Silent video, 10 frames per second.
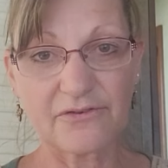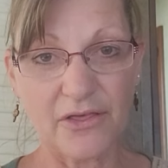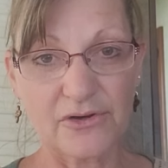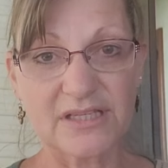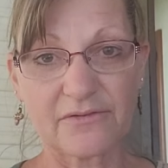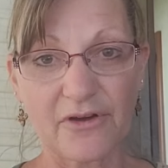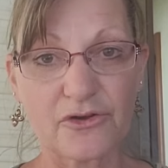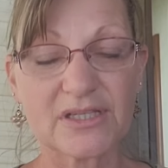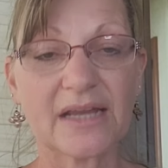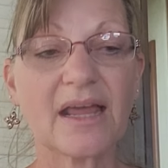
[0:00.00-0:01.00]
father to son,
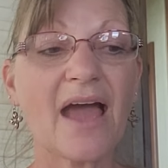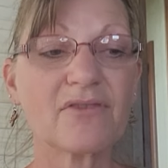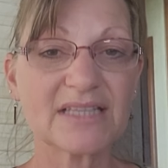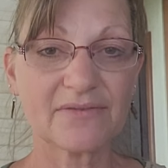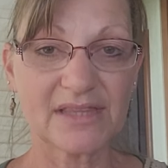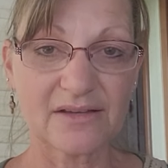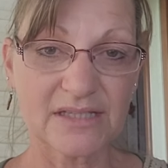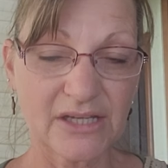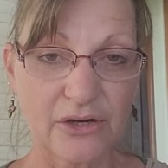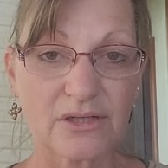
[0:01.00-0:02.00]
father to son every
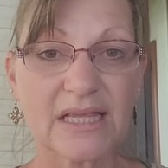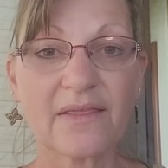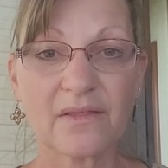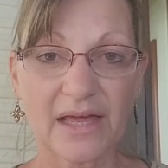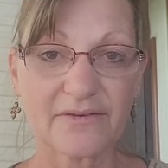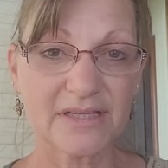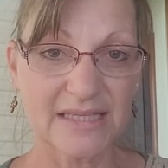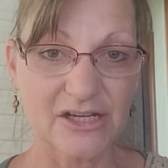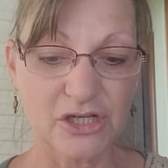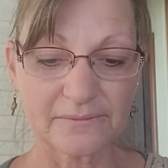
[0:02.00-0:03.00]
7,000 years in the line of
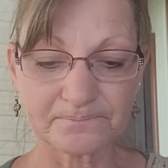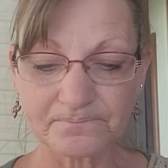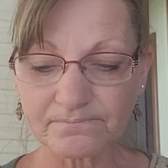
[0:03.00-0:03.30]
succession.